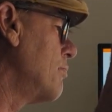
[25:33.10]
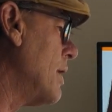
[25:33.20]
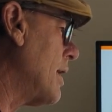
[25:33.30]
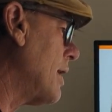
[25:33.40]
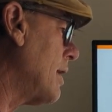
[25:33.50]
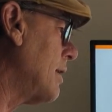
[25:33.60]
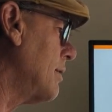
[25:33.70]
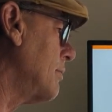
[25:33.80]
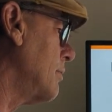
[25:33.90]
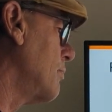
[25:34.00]

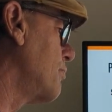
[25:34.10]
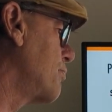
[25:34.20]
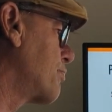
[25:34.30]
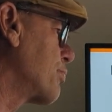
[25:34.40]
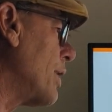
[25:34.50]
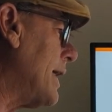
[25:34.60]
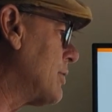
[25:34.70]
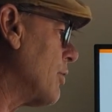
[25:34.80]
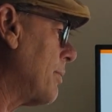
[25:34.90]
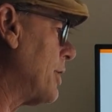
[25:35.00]

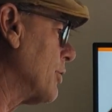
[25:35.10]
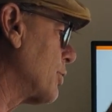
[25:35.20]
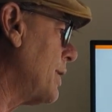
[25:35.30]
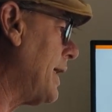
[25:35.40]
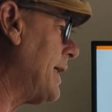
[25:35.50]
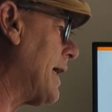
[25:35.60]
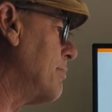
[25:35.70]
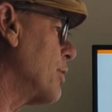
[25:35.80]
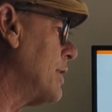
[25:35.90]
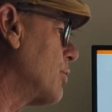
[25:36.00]
breadcrumbing or creating a
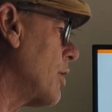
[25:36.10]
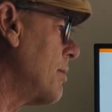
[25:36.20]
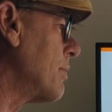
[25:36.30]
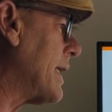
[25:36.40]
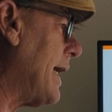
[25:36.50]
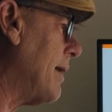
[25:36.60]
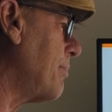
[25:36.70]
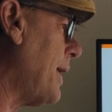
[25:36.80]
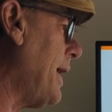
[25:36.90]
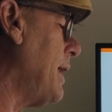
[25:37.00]
breadcrumb
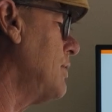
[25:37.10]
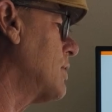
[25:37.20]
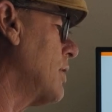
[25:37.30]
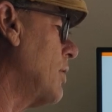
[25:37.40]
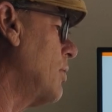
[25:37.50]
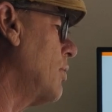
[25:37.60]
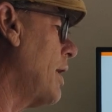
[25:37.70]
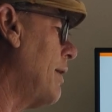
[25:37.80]
campaign so